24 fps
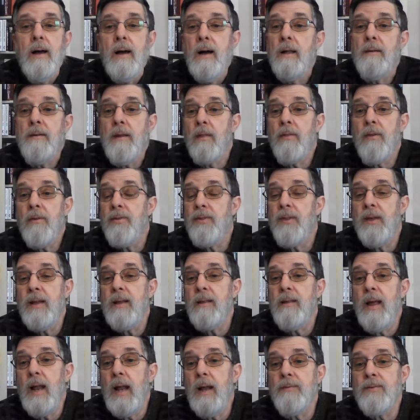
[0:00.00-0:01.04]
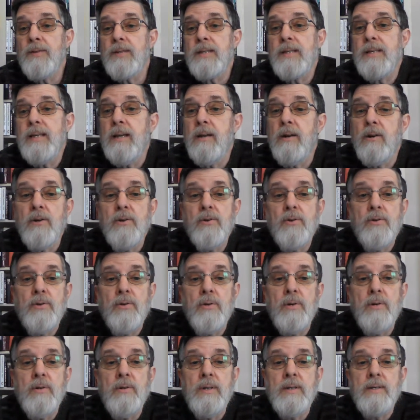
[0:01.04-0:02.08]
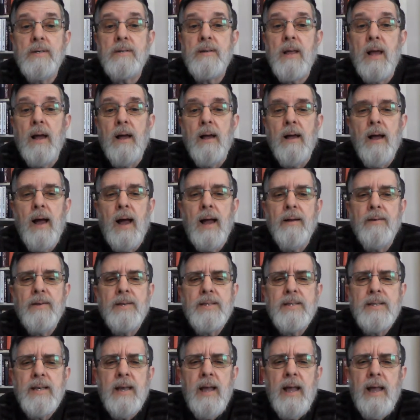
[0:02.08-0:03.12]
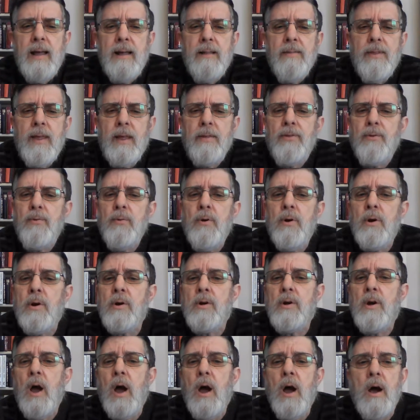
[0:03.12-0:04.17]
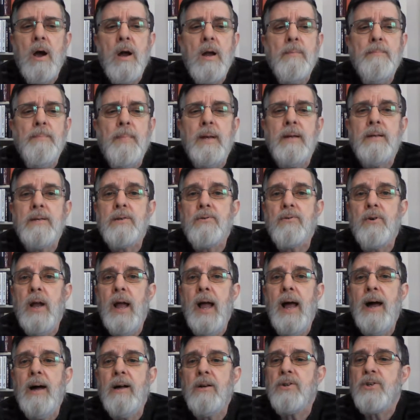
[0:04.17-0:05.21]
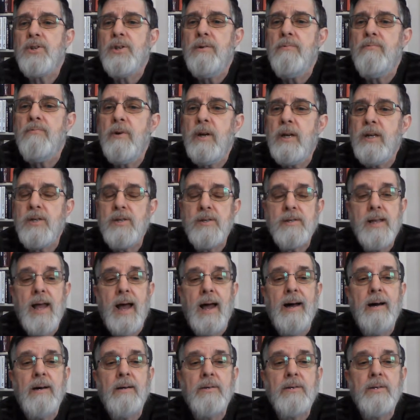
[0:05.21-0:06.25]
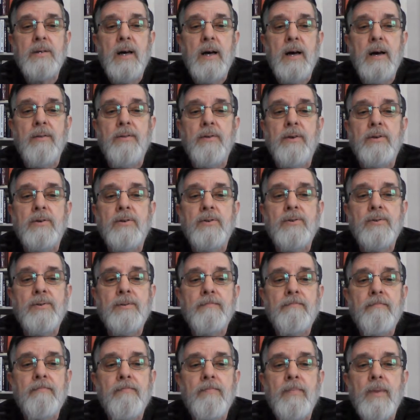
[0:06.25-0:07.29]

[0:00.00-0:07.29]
Another thing that I've seen her do is I see that through her card ministry, how she reaches out to others.